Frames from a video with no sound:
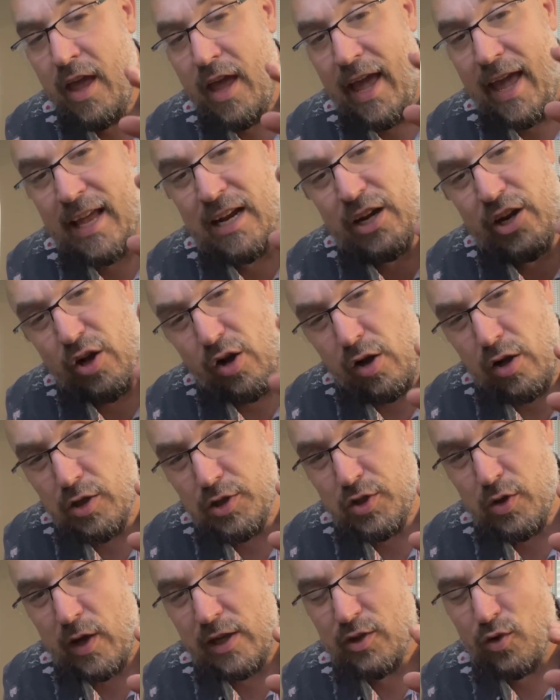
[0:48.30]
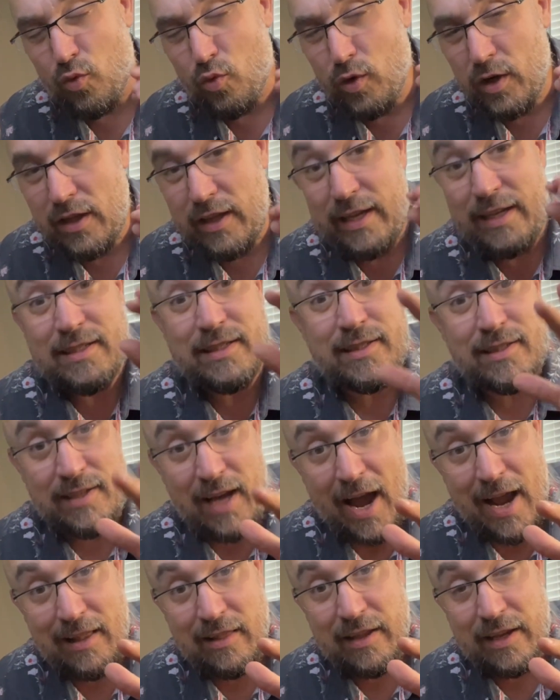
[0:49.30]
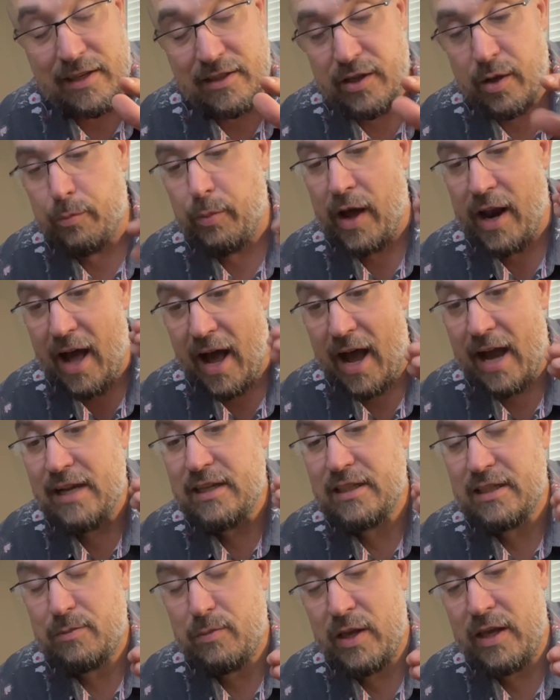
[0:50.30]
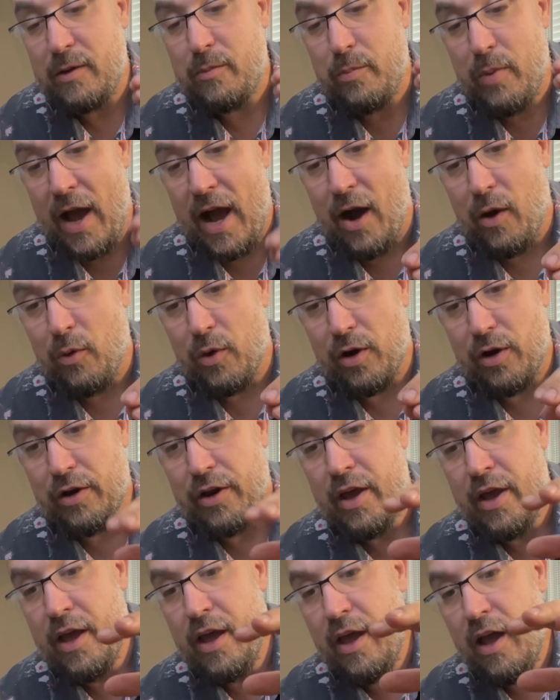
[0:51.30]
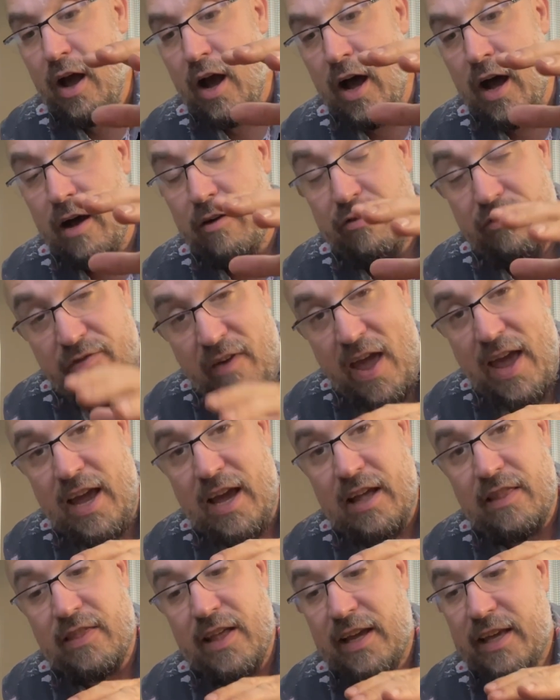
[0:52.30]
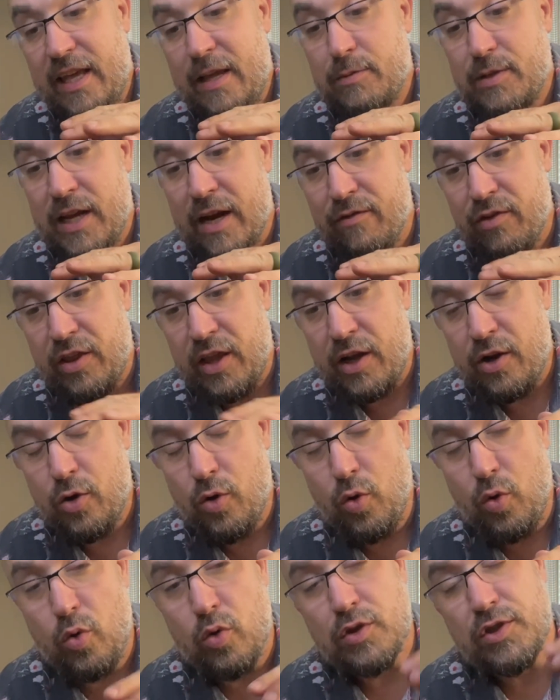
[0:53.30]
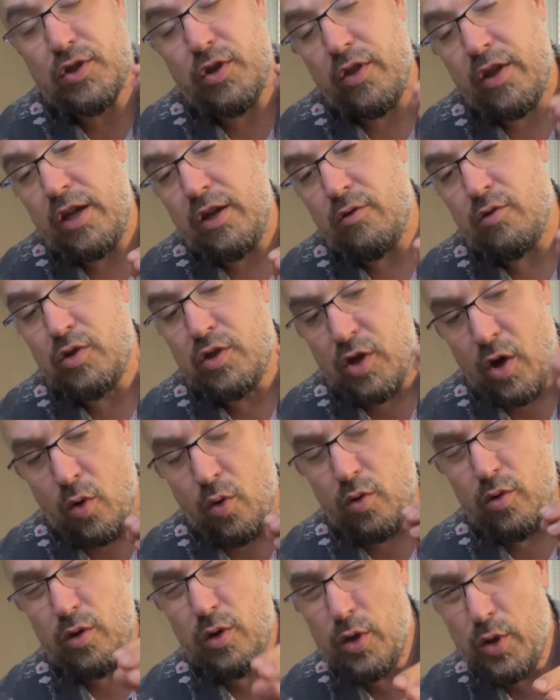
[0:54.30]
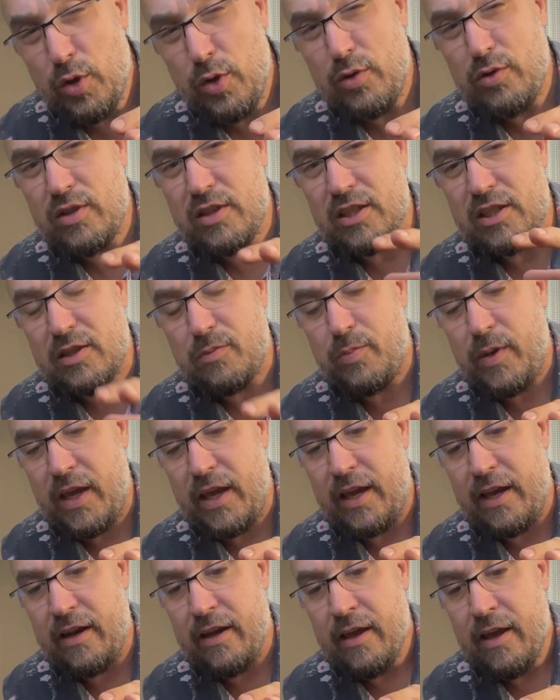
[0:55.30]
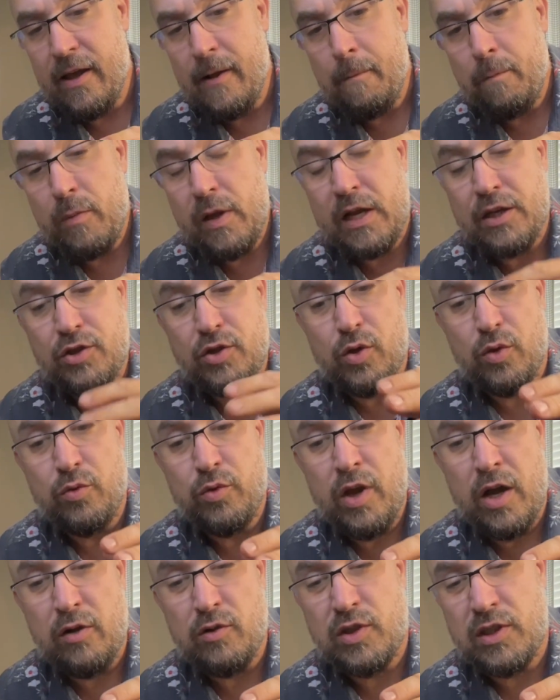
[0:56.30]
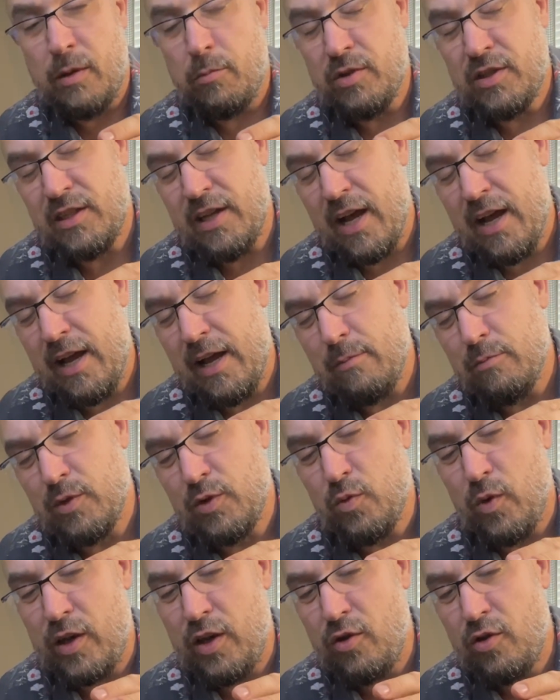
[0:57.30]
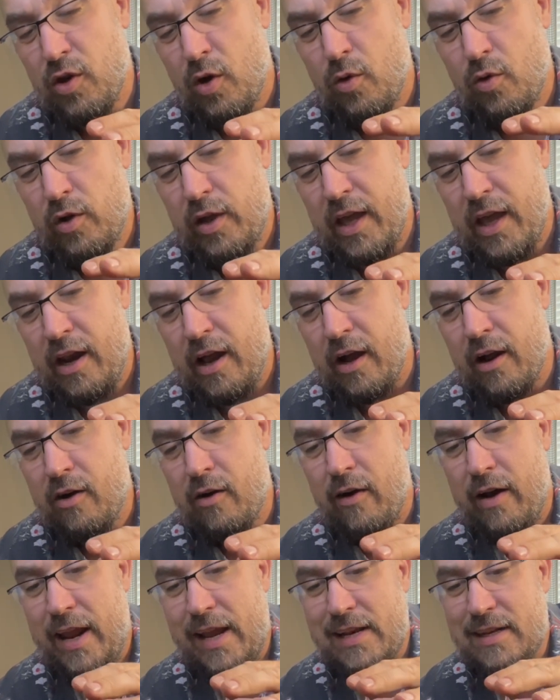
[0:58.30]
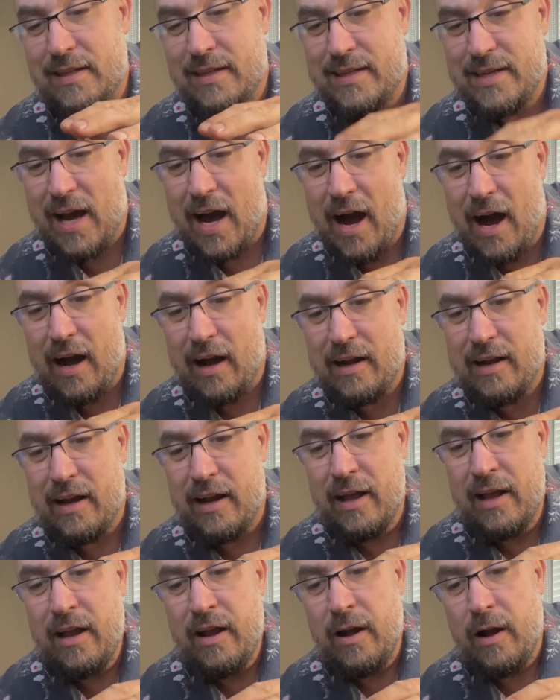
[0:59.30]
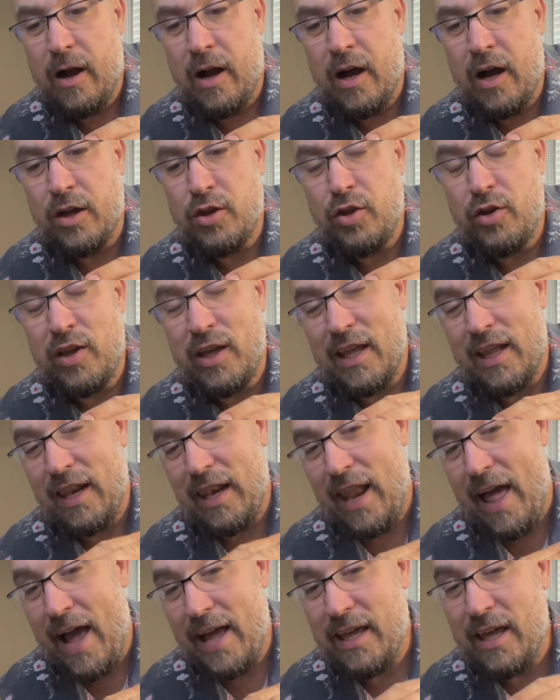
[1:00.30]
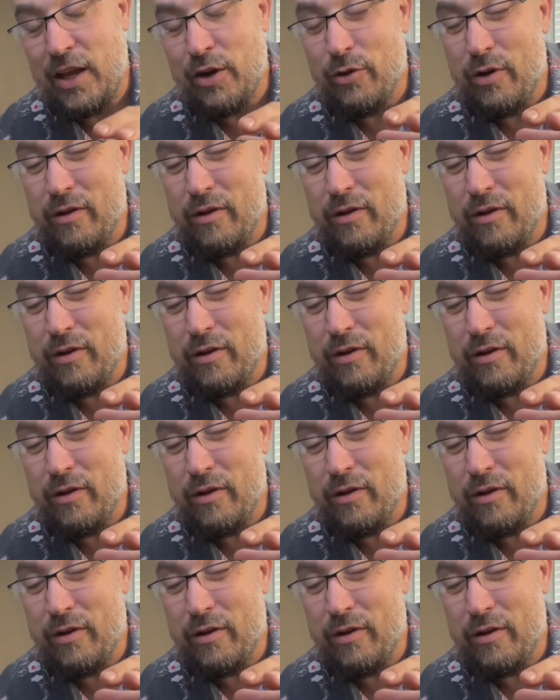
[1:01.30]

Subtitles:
And it also has a really silent but high-speed powered fan that keeps everything cool so that you don't lose the speed, because you'll know sometimes when you don't get a great dock, you can get lagging or